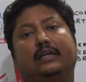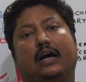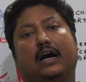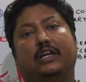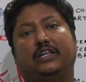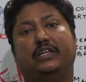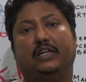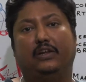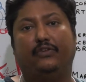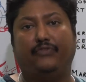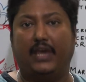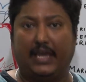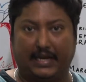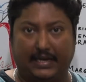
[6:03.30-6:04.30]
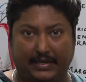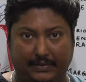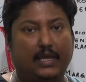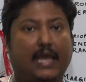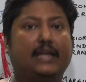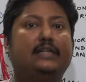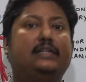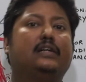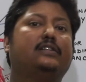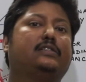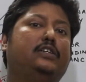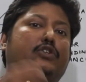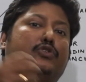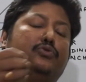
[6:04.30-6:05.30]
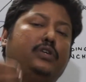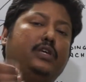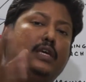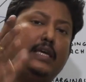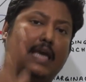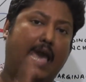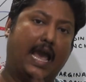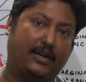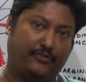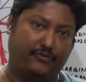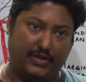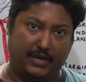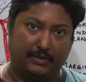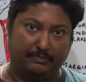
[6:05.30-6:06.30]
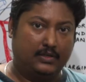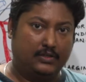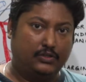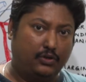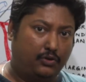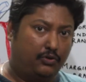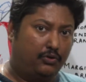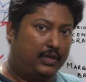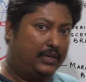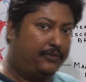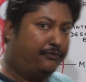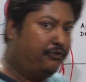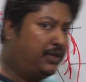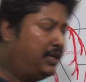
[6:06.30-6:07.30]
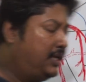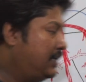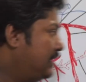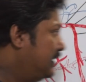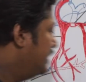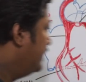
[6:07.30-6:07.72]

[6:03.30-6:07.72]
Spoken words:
cardinal vein enters into the atrium. So, if we